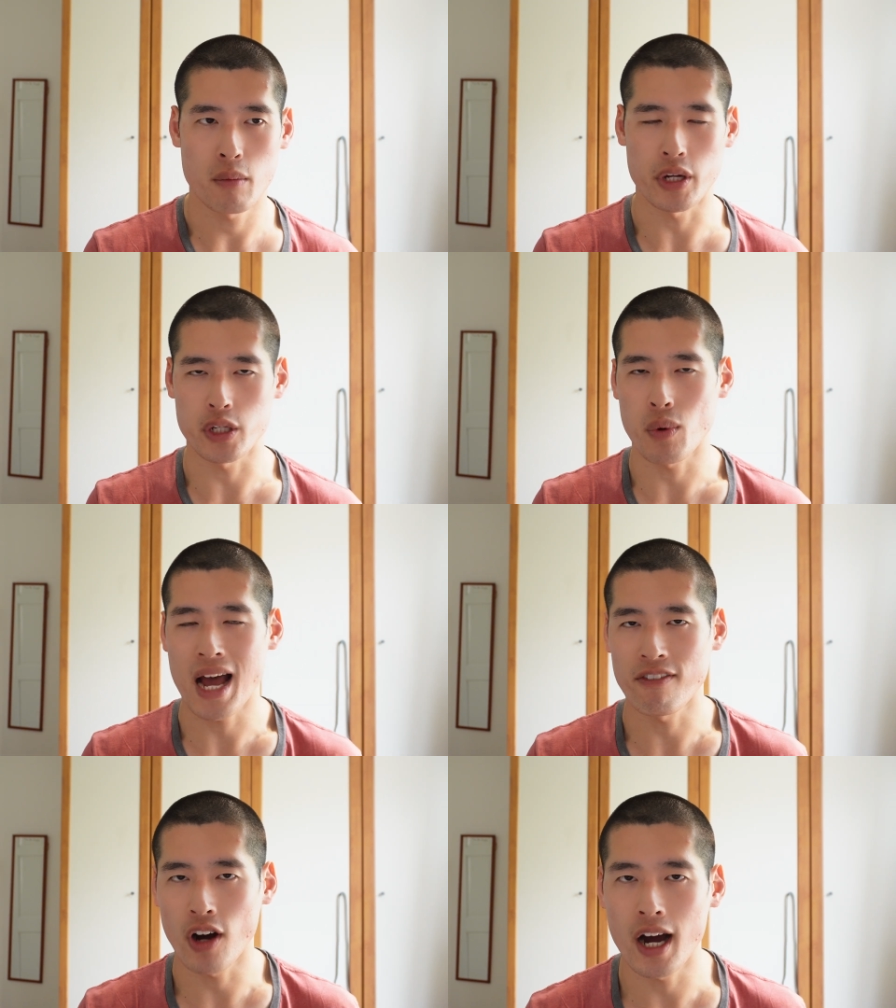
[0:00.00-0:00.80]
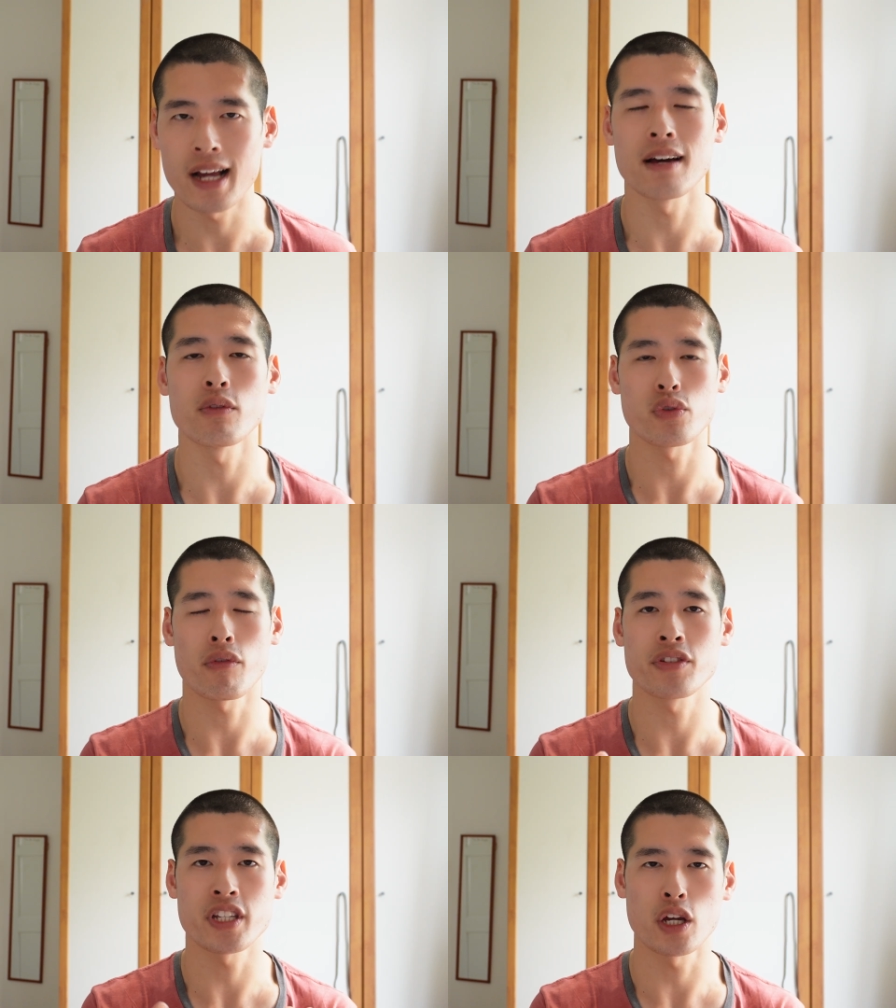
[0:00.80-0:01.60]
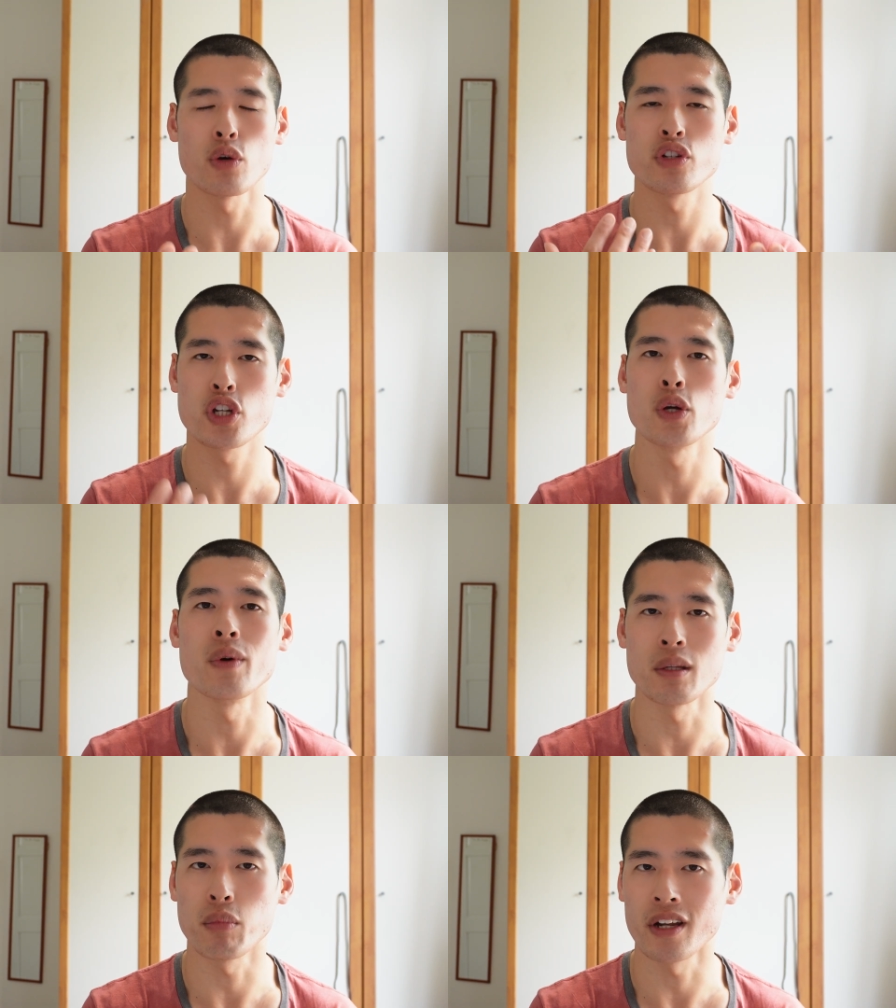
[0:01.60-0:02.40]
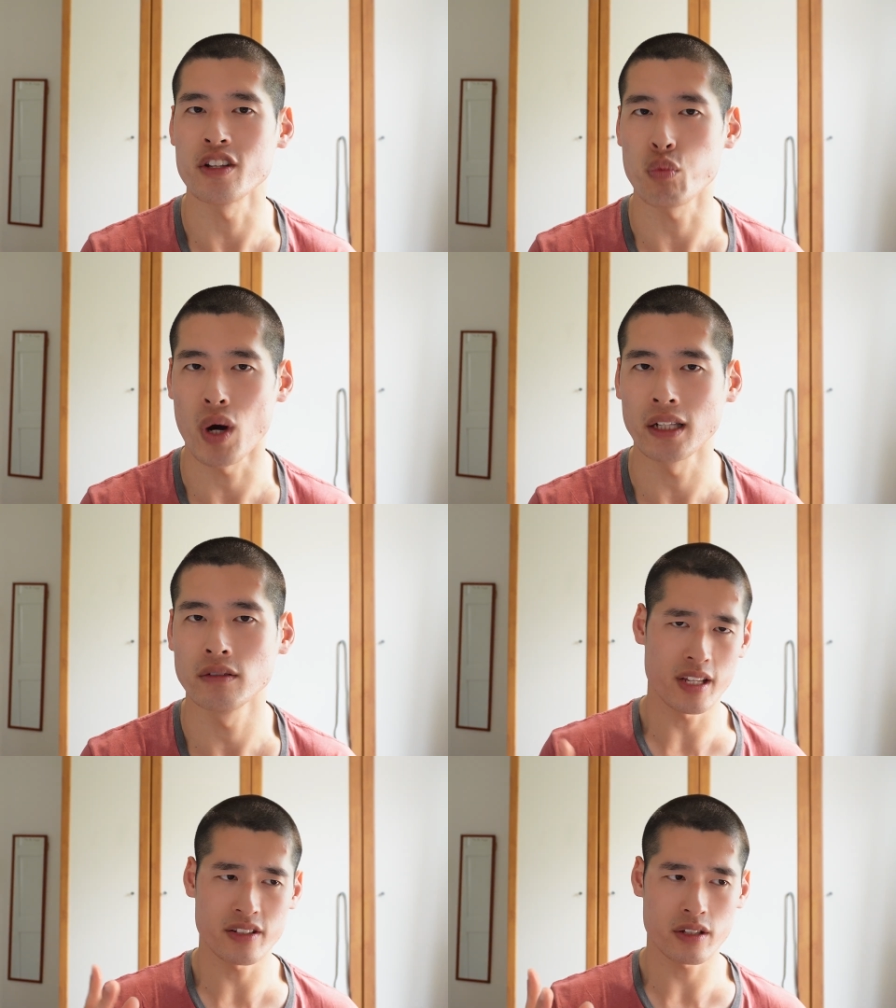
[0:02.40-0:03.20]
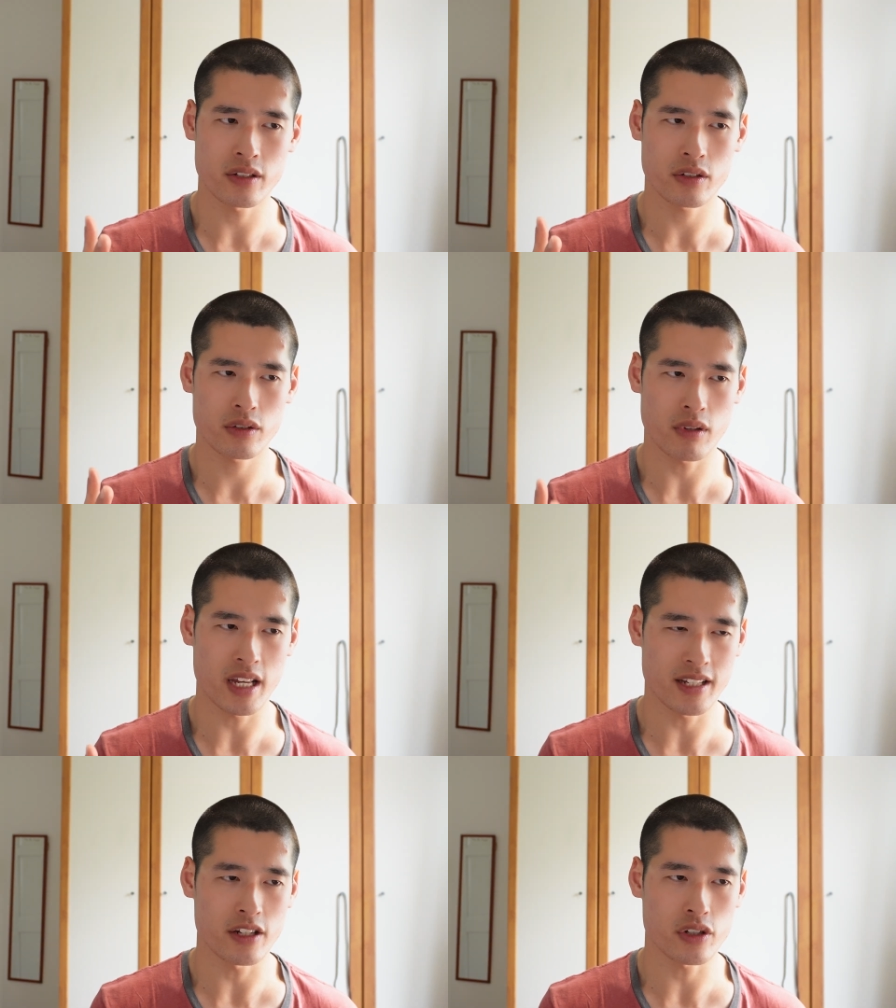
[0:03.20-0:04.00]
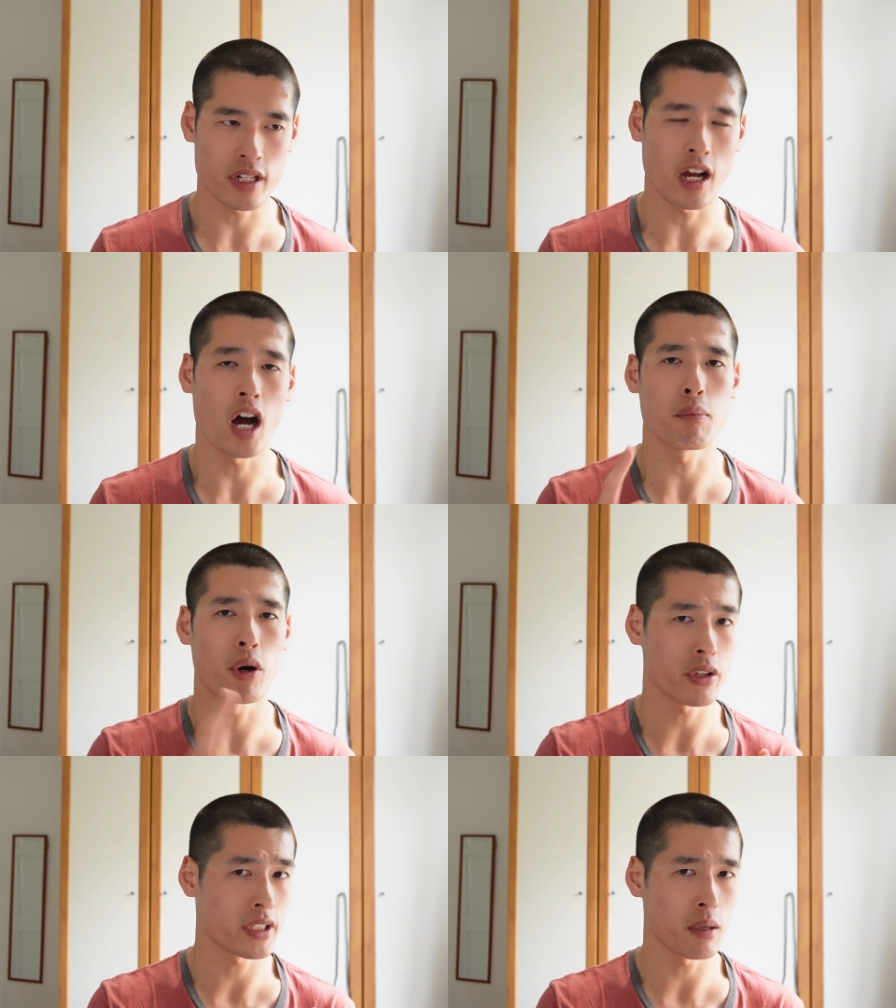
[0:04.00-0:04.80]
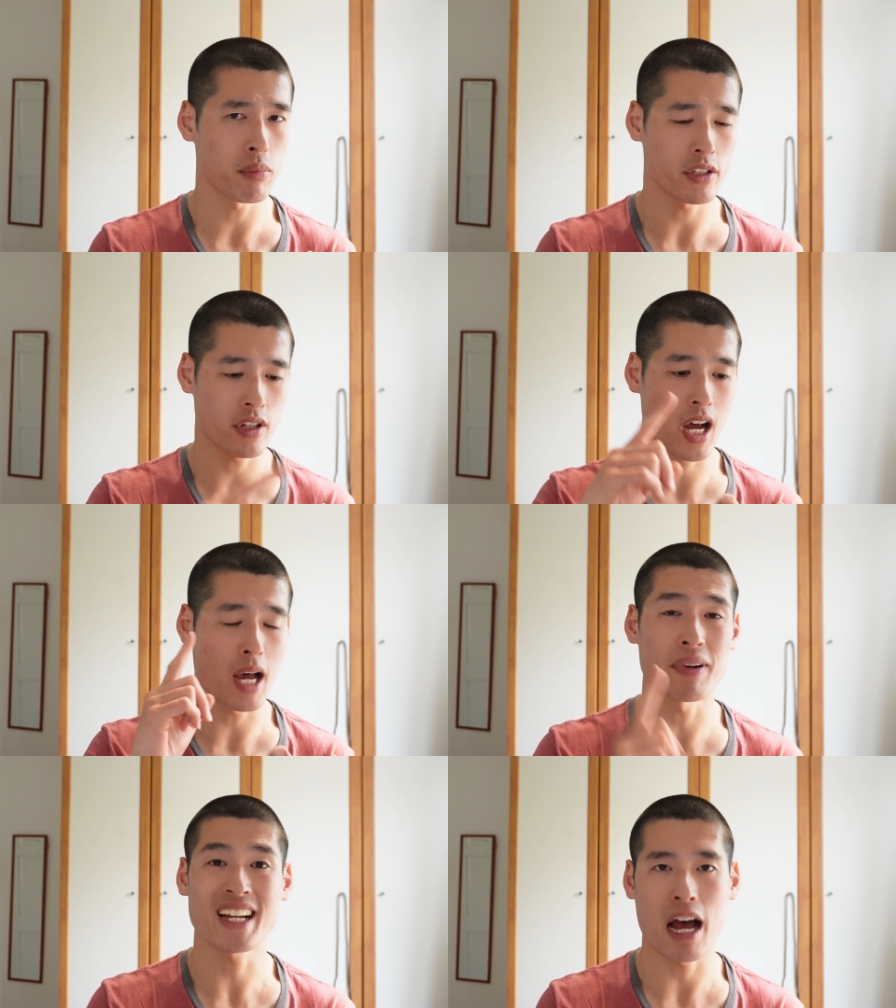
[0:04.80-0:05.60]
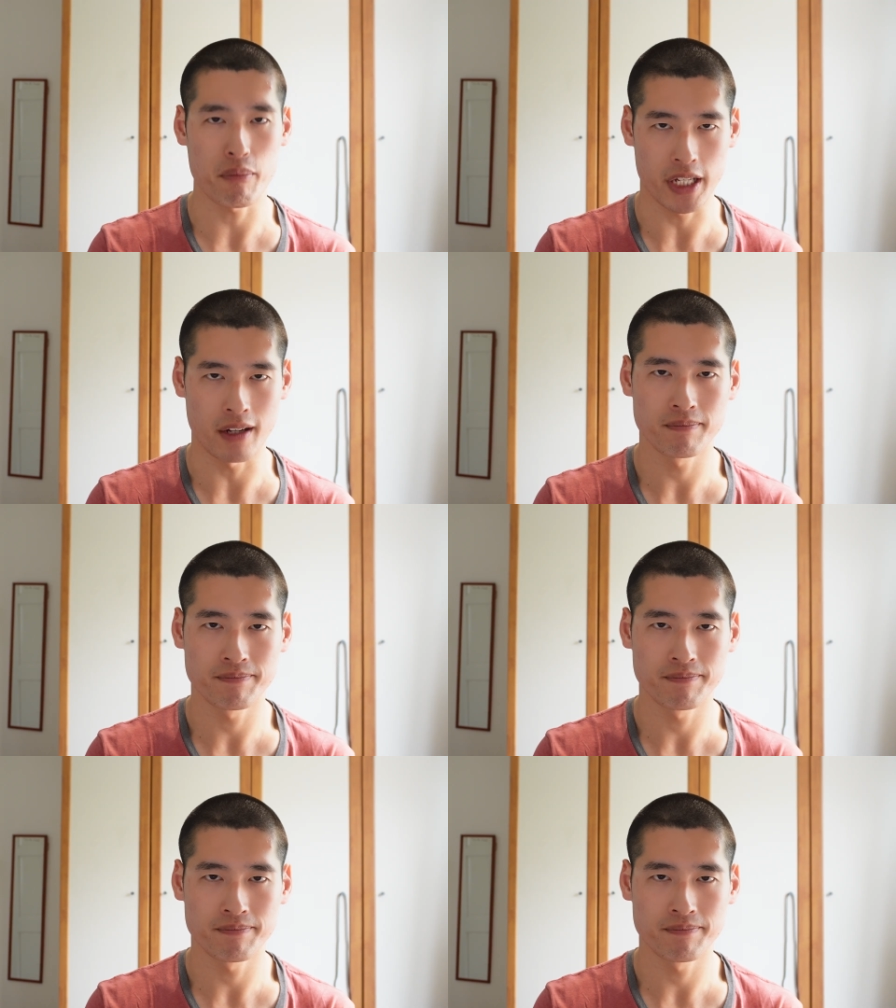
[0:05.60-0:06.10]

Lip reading: but you have high levels of CO2 in the blood as well. This is essentially hypoxia plus hypercapnia.